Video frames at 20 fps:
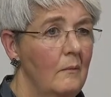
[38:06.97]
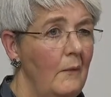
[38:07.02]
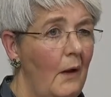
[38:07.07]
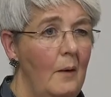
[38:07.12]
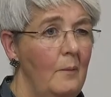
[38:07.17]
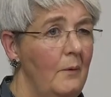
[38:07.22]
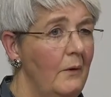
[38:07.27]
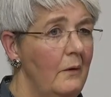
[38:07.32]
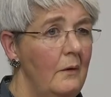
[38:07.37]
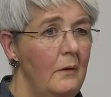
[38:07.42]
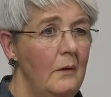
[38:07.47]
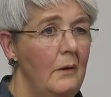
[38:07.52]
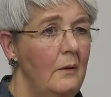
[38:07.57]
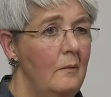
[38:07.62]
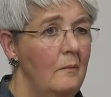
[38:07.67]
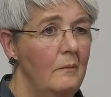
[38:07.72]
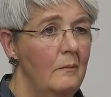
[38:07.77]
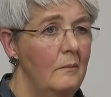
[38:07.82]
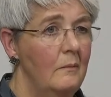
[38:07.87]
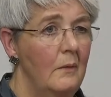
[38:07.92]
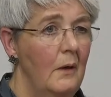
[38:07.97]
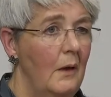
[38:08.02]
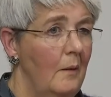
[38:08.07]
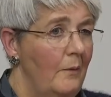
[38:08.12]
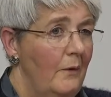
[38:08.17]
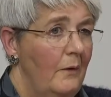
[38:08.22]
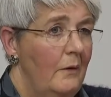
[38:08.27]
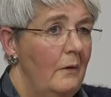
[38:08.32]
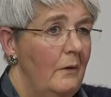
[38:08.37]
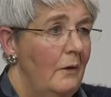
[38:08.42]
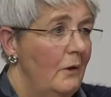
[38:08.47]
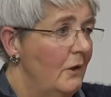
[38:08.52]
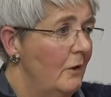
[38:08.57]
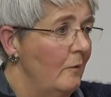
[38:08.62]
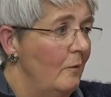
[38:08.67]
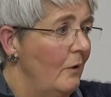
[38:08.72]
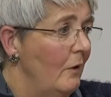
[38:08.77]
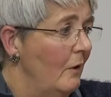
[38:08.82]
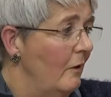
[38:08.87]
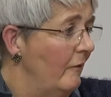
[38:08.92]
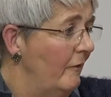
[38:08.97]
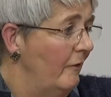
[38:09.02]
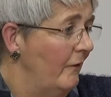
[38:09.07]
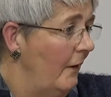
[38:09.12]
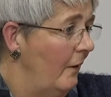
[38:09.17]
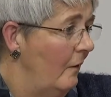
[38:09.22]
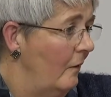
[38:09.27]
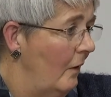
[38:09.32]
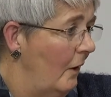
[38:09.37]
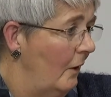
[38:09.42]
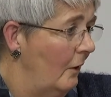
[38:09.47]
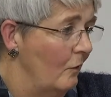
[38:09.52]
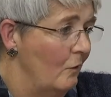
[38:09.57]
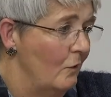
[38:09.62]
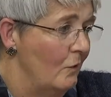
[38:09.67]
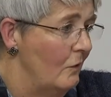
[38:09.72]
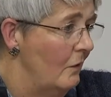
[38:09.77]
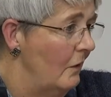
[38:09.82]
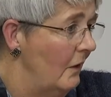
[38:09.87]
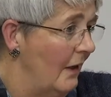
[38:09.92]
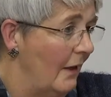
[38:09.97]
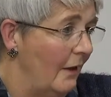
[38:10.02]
Absolutely. Absolutely. She wouldn't have felt alone,